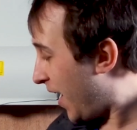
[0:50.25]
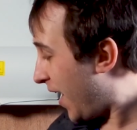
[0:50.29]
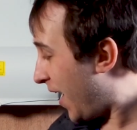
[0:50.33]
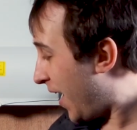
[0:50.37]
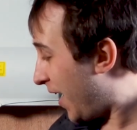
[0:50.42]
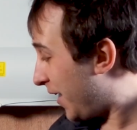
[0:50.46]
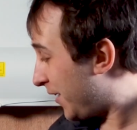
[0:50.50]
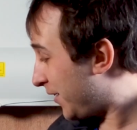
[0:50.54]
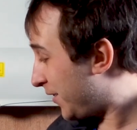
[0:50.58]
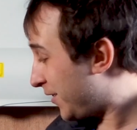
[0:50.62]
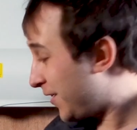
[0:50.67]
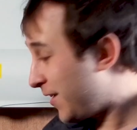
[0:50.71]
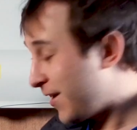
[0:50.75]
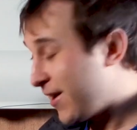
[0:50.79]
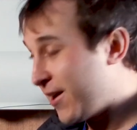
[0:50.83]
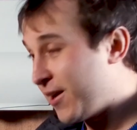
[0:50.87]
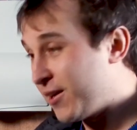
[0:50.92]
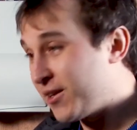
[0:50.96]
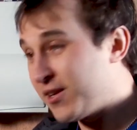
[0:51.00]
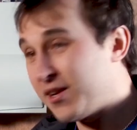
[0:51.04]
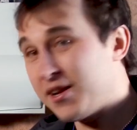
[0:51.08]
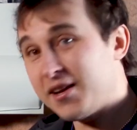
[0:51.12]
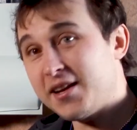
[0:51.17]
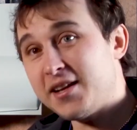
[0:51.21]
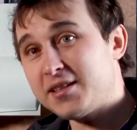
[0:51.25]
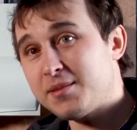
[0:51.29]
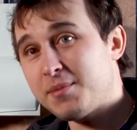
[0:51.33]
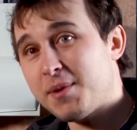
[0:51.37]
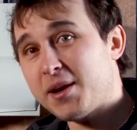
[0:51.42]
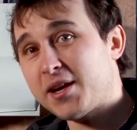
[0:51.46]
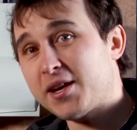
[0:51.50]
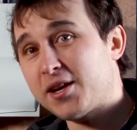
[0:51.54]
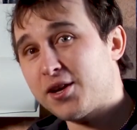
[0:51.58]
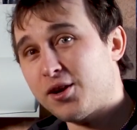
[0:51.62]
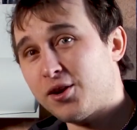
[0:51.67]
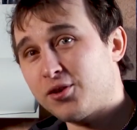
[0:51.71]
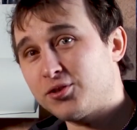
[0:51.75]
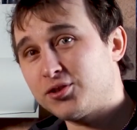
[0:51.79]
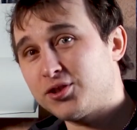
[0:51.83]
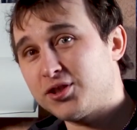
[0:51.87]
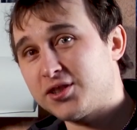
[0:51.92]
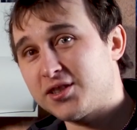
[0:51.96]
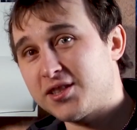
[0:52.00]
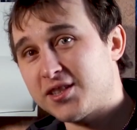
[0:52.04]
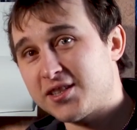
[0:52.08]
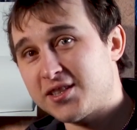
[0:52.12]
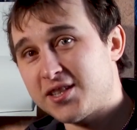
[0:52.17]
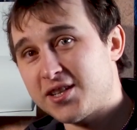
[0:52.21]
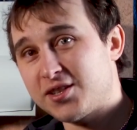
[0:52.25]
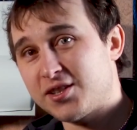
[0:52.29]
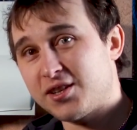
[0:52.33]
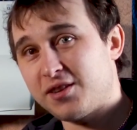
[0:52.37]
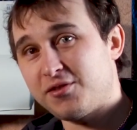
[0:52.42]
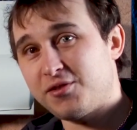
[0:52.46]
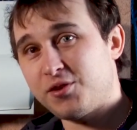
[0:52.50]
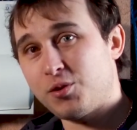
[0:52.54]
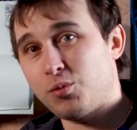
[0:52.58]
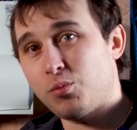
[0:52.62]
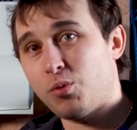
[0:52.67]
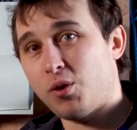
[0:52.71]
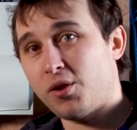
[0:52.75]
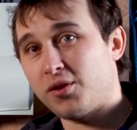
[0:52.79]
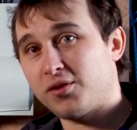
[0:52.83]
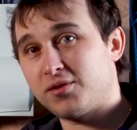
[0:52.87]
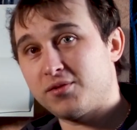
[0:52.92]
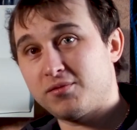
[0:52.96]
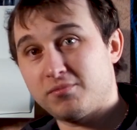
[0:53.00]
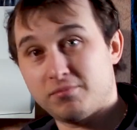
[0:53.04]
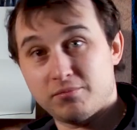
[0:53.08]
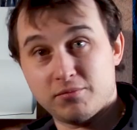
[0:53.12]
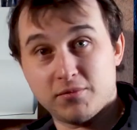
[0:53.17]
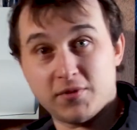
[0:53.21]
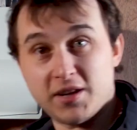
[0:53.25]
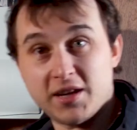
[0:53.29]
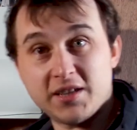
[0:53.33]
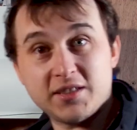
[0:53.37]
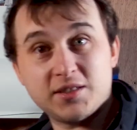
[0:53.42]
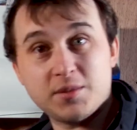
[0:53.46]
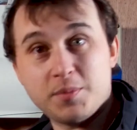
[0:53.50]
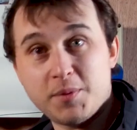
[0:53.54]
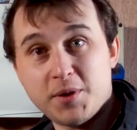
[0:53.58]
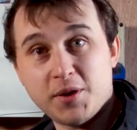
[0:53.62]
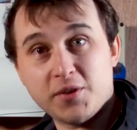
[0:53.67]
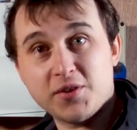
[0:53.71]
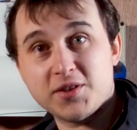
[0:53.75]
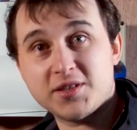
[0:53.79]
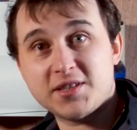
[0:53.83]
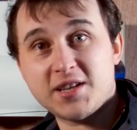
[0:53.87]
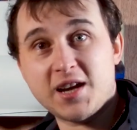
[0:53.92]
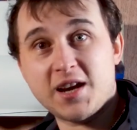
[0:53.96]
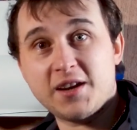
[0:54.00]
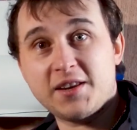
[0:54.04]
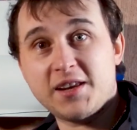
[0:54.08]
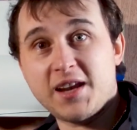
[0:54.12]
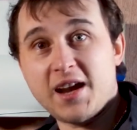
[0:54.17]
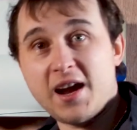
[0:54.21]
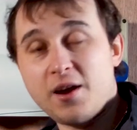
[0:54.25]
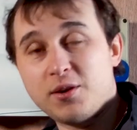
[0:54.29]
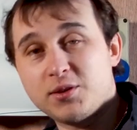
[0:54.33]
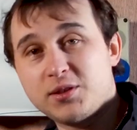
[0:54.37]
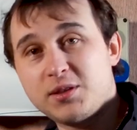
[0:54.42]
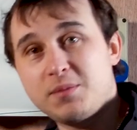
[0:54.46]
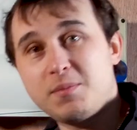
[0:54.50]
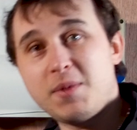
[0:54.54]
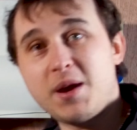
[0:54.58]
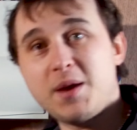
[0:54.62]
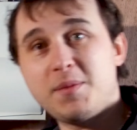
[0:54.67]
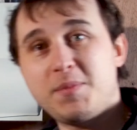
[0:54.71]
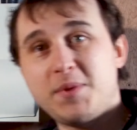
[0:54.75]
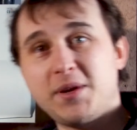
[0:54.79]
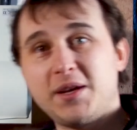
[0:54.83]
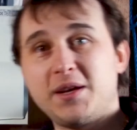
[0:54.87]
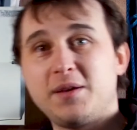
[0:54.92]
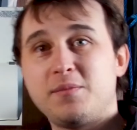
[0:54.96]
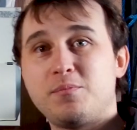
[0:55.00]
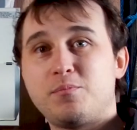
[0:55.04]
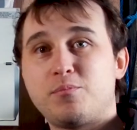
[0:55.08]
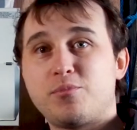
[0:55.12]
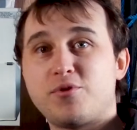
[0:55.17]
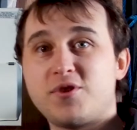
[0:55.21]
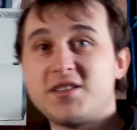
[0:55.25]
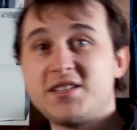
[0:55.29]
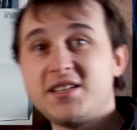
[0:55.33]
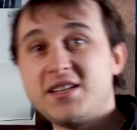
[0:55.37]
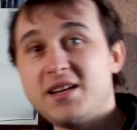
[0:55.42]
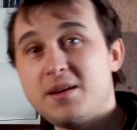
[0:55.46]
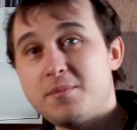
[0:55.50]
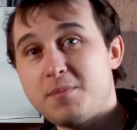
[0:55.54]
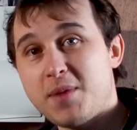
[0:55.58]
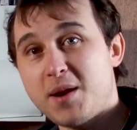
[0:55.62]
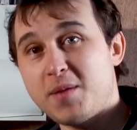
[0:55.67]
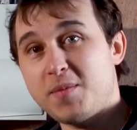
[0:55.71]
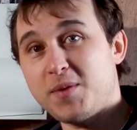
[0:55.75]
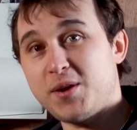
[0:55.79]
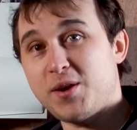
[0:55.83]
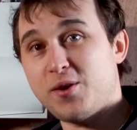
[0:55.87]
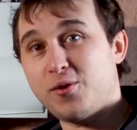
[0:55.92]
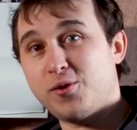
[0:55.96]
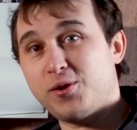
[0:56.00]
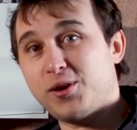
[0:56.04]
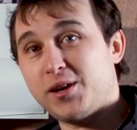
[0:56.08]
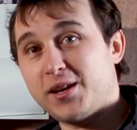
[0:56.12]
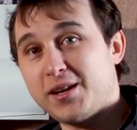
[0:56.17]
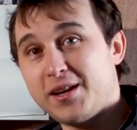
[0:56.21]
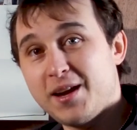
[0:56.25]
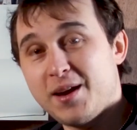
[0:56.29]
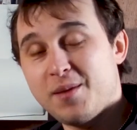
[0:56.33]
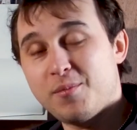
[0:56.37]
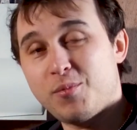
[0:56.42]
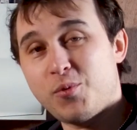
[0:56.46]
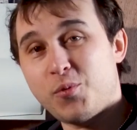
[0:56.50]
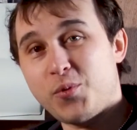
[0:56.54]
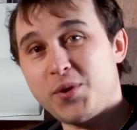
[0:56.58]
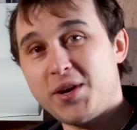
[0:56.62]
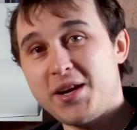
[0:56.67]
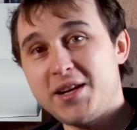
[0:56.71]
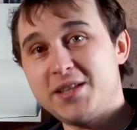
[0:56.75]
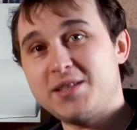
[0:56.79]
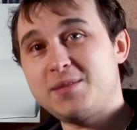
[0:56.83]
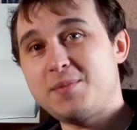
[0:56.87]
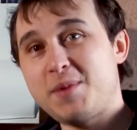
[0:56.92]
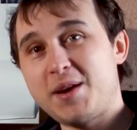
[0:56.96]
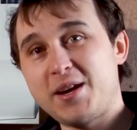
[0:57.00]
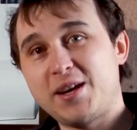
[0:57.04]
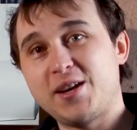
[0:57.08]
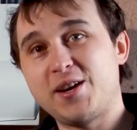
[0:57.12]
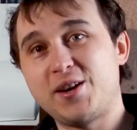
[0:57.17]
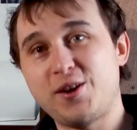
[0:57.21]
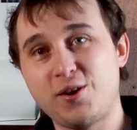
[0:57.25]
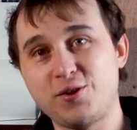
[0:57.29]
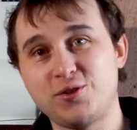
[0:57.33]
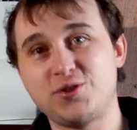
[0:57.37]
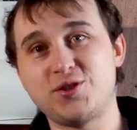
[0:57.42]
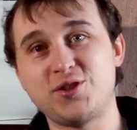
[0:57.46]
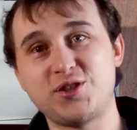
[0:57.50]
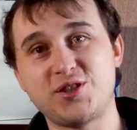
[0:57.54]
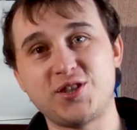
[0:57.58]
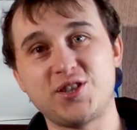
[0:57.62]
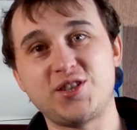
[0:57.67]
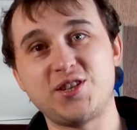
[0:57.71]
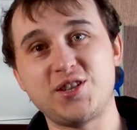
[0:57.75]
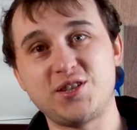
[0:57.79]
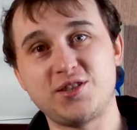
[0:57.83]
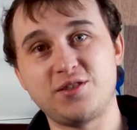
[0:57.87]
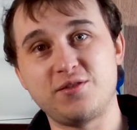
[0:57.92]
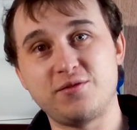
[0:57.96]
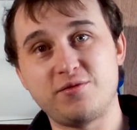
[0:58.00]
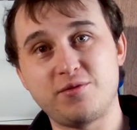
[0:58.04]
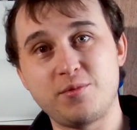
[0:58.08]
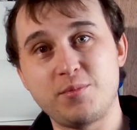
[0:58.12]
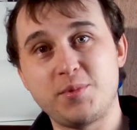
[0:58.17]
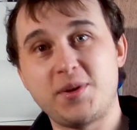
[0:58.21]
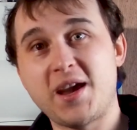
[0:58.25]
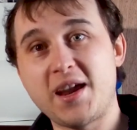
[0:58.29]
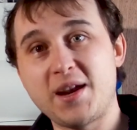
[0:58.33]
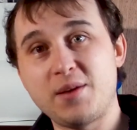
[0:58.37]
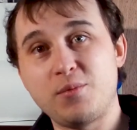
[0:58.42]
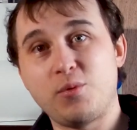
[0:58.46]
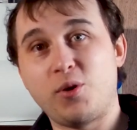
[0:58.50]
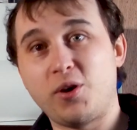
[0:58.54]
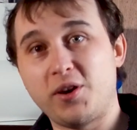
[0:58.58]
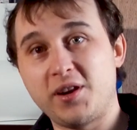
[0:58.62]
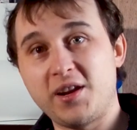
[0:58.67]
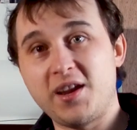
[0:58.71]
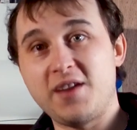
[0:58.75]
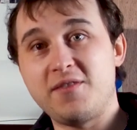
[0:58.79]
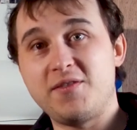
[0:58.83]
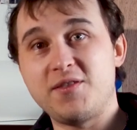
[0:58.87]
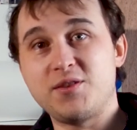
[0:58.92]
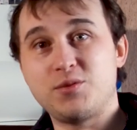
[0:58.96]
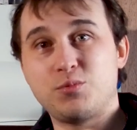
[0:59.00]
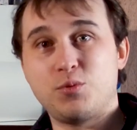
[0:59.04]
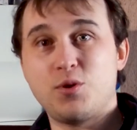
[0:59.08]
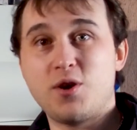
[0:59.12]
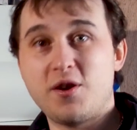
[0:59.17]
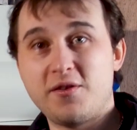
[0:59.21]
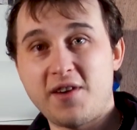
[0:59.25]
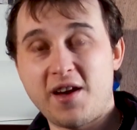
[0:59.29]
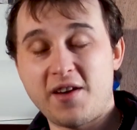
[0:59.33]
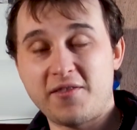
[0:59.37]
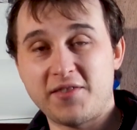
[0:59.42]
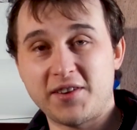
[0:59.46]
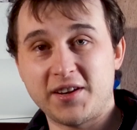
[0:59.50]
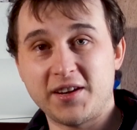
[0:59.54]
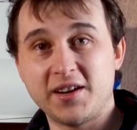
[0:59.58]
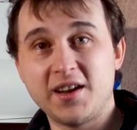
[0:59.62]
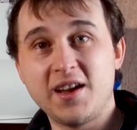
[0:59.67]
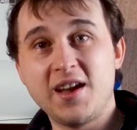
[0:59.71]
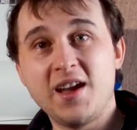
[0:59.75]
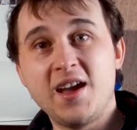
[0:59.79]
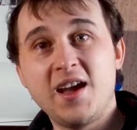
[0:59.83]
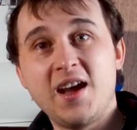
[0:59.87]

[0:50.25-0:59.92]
And you need to make a conscious decision if you want it to be on the side of your house. It may be pretty, it may be ugly, but we need to make a conscious decision from day one if it's worth having.